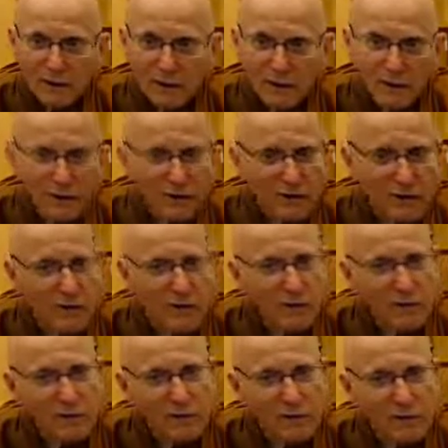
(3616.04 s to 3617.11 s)
And so
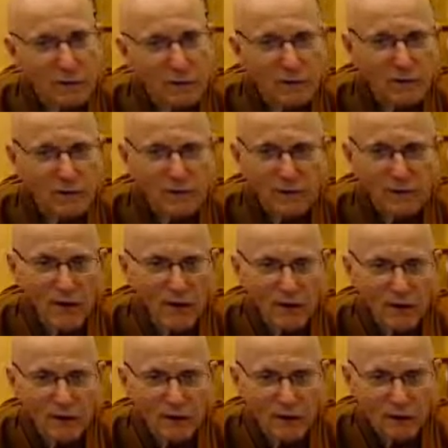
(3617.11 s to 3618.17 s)
this positive
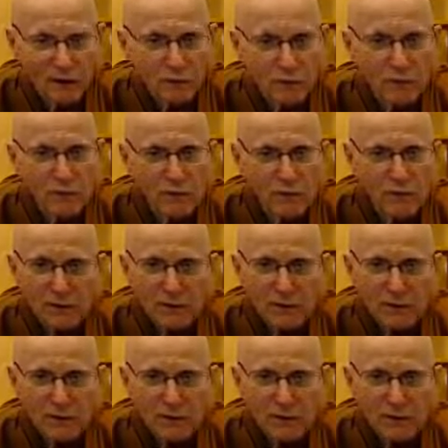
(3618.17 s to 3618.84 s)
energy, this good,